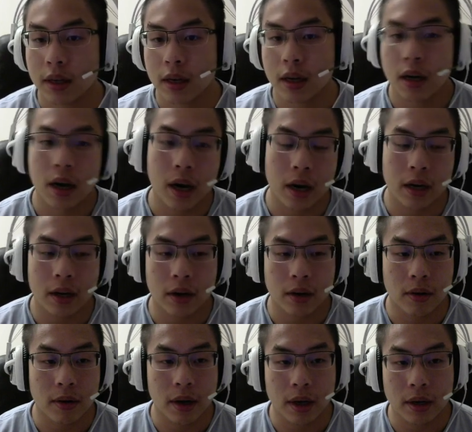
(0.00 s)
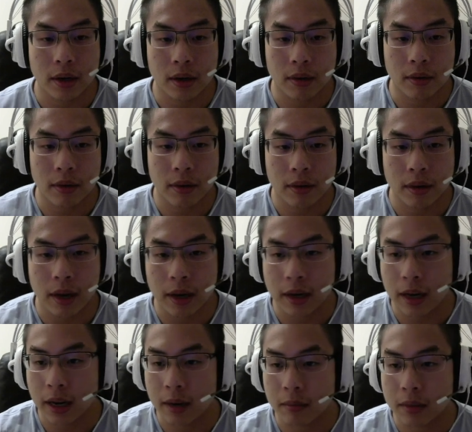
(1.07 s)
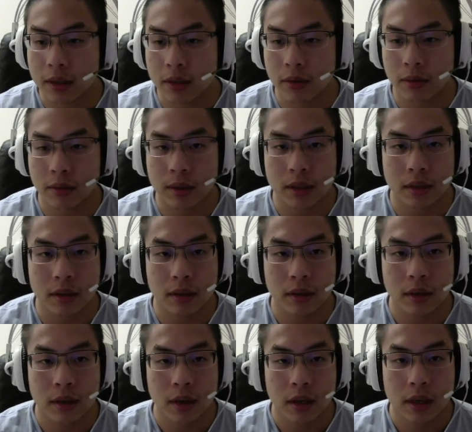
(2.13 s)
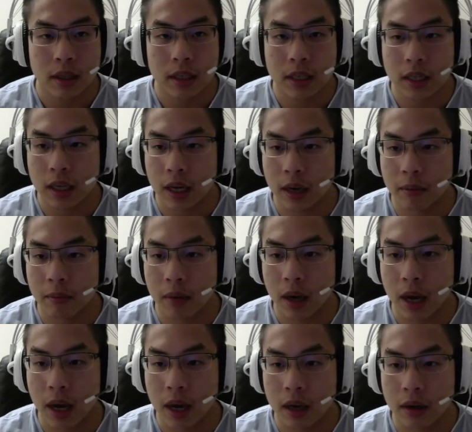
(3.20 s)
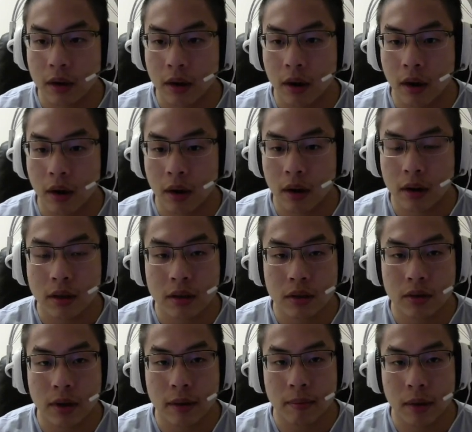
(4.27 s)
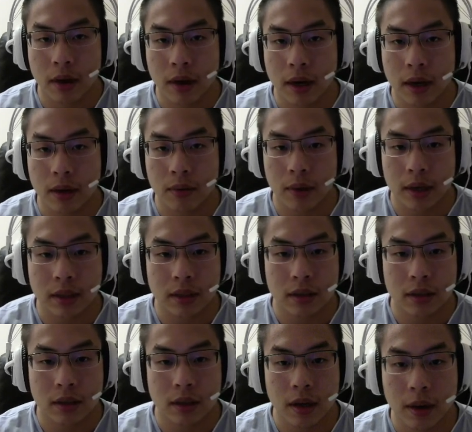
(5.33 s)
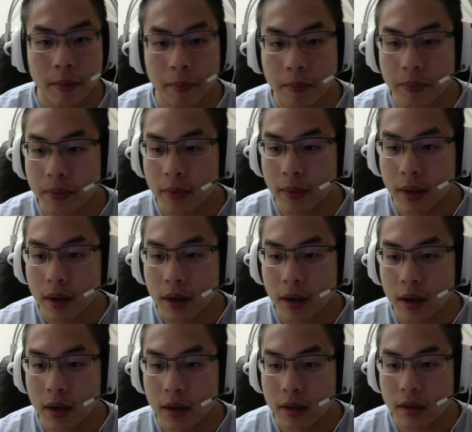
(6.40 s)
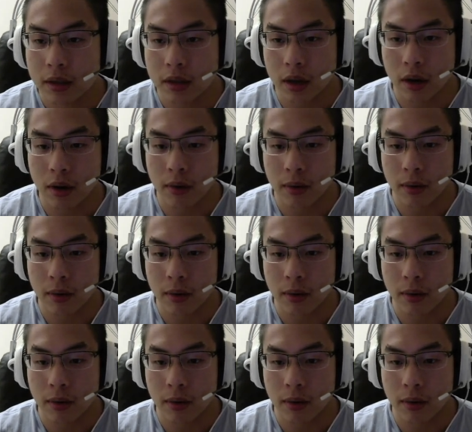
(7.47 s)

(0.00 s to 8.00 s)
I know, I know, that name so original. T M and R, trademark and registered. So